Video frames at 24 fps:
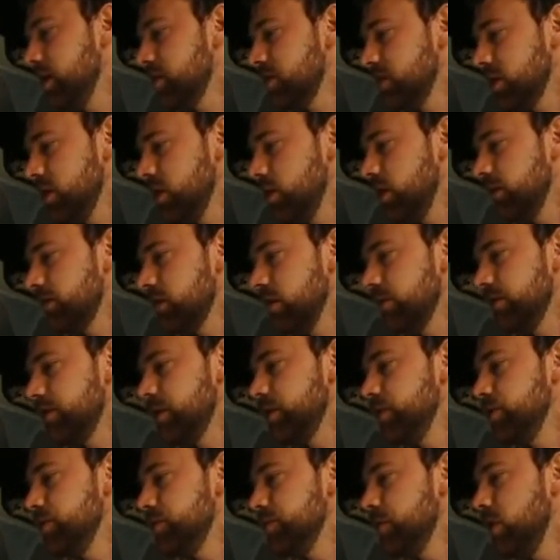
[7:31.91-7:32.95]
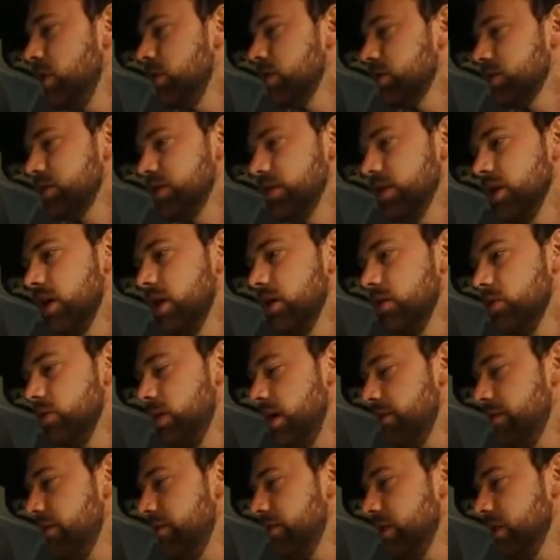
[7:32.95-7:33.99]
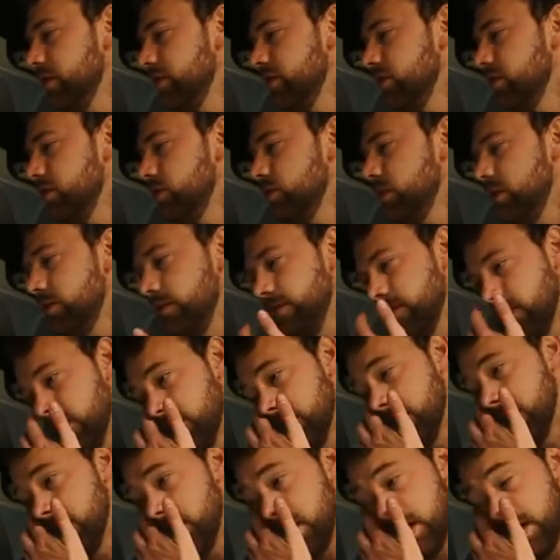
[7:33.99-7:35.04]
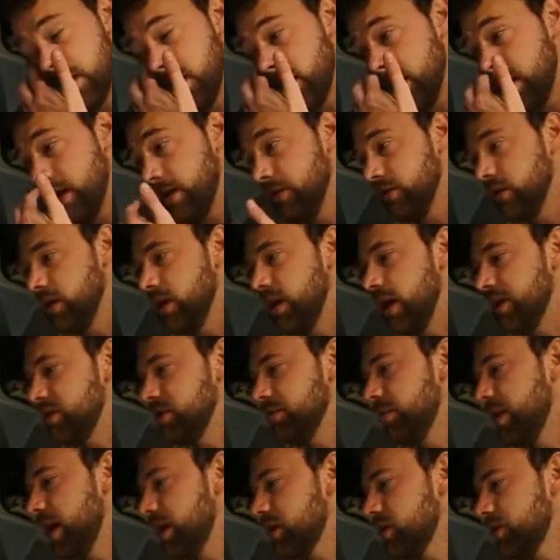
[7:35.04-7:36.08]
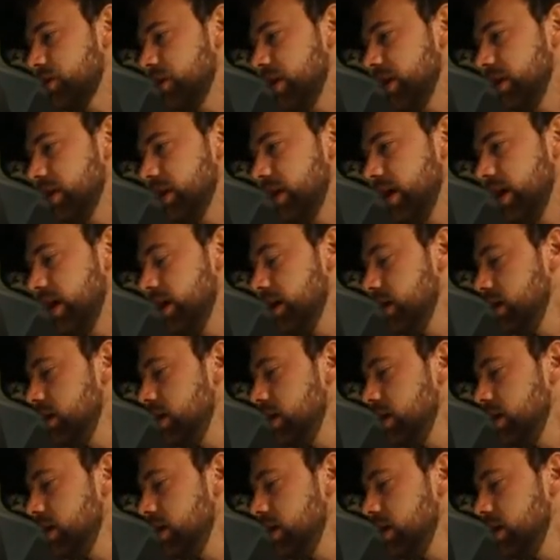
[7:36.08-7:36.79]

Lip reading: So I've got a fuse box. You've got all, everything to do with the leisure battery in there.